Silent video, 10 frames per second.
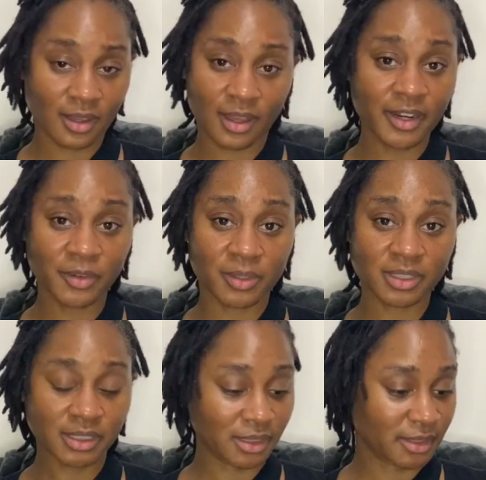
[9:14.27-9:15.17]
didn't order
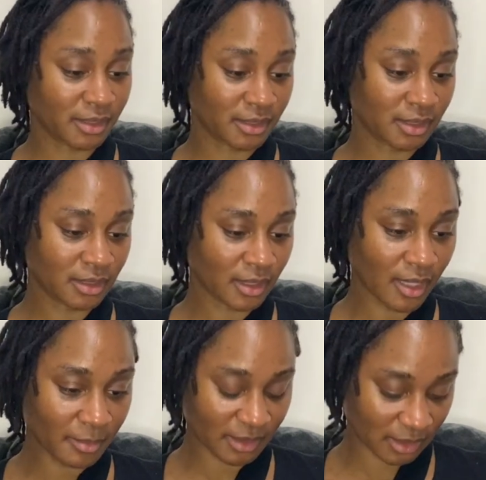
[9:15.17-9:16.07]
this either. They
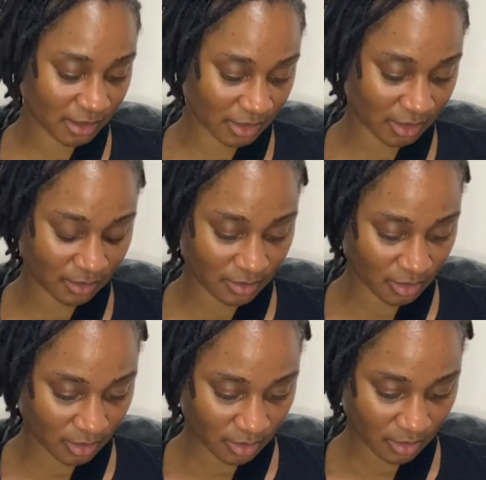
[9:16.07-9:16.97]
must have just,
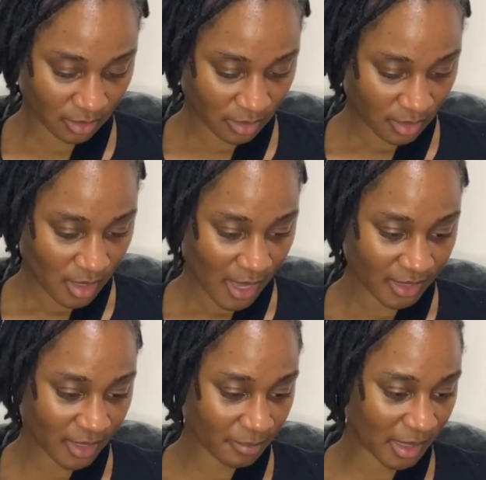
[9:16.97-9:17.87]
I
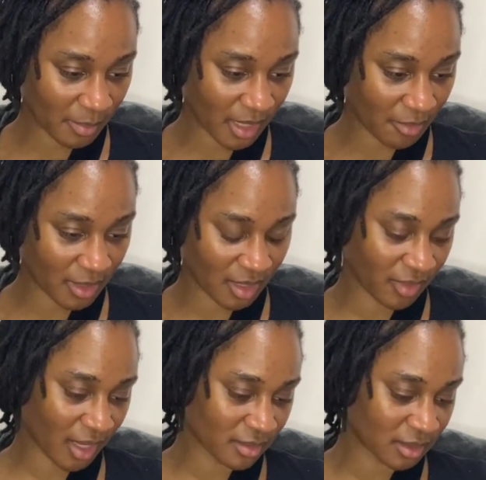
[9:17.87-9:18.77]
think maybe they were giving
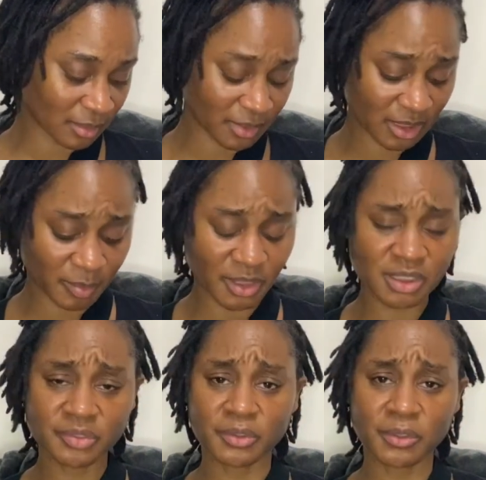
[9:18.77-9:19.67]
out something
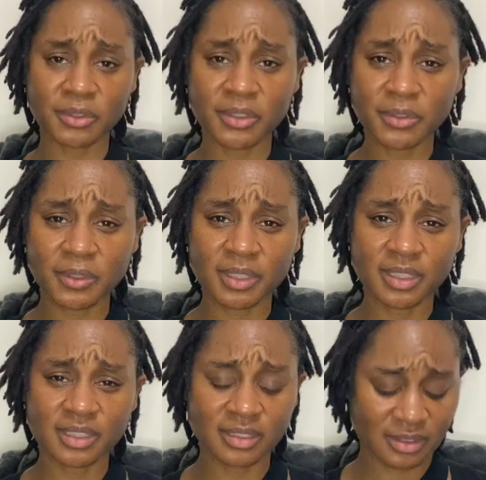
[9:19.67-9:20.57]
special for ordering during
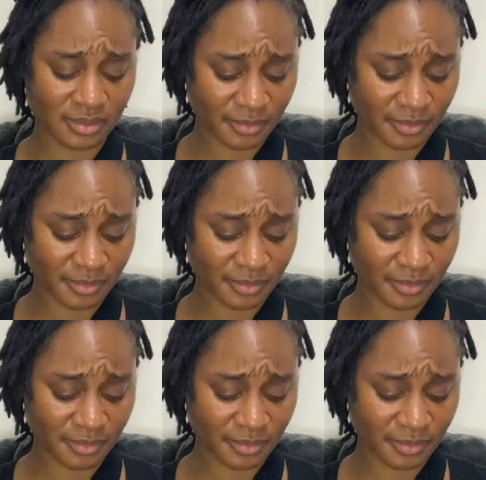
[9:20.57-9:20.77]
the